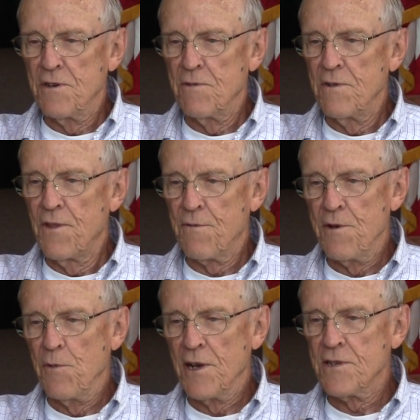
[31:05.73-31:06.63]
we were
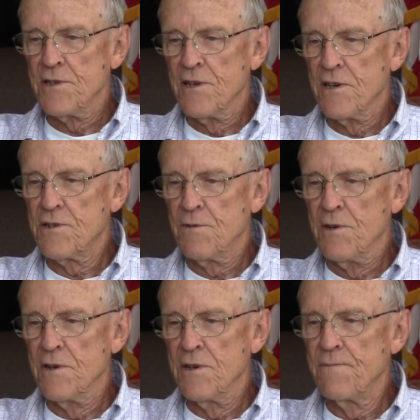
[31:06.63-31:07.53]
three weeks in
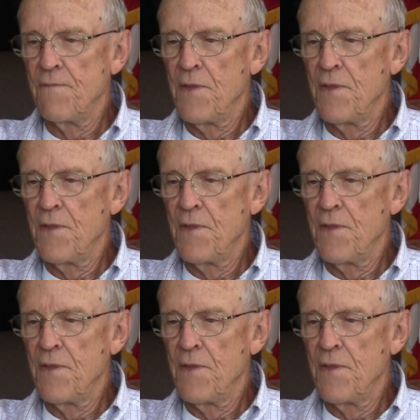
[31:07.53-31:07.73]
Australia